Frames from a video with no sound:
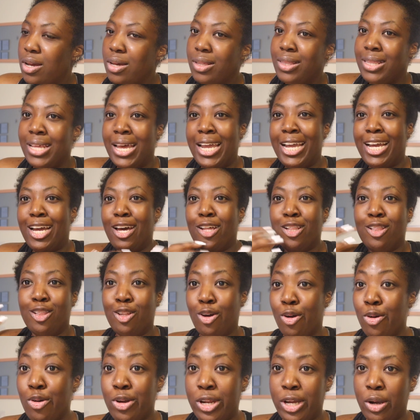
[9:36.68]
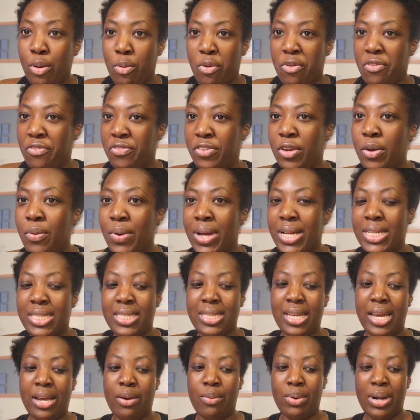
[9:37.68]
like learning or reviewing. It's
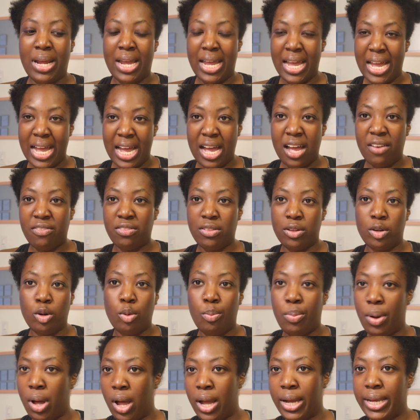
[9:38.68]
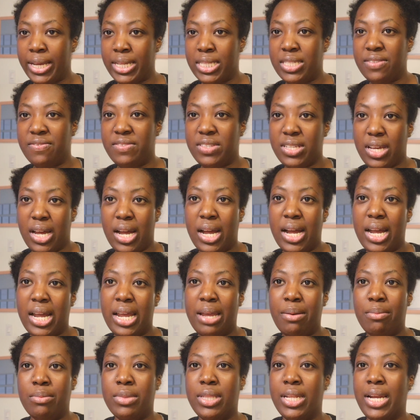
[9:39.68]
like when I have little pockets of
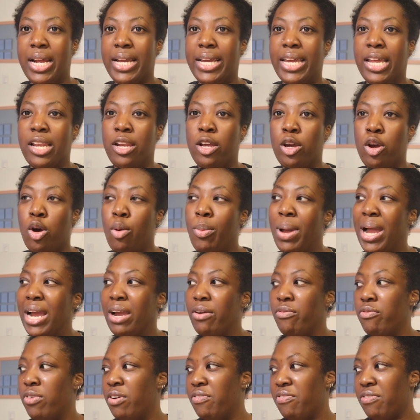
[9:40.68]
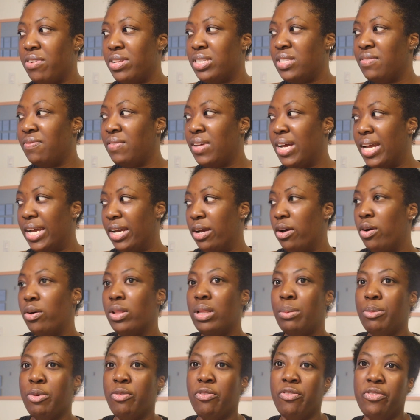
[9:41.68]
time that I can go back and reference of like, oh,
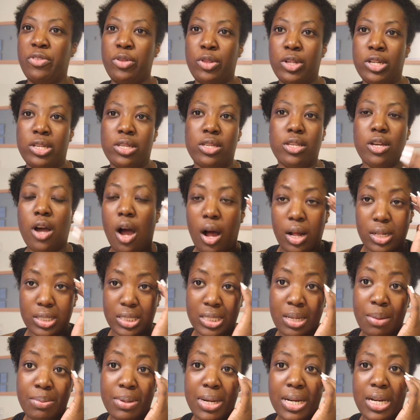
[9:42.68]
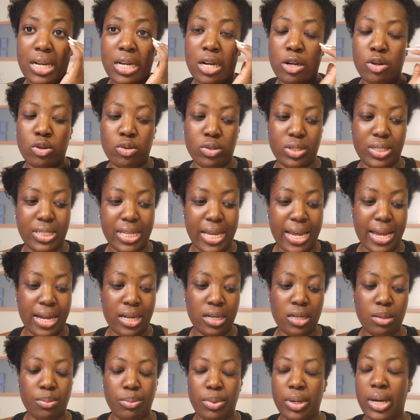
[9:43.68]
let me review this concept I didn't
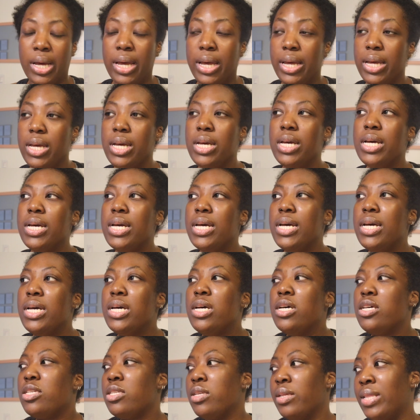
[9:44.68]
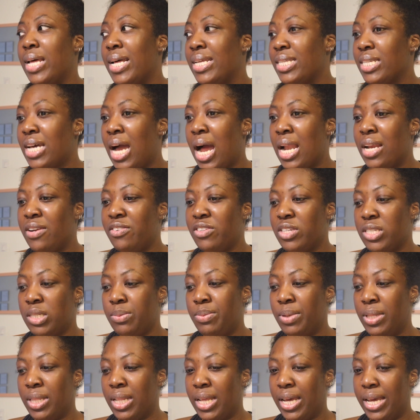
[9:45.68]
understand. But so that's kind of just
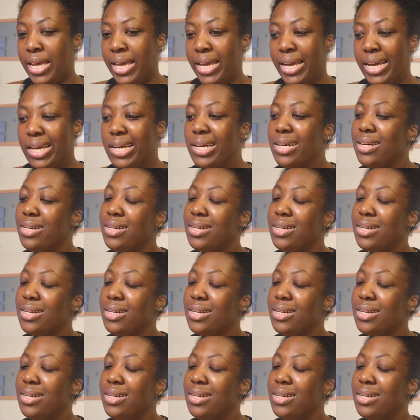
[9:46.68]
been like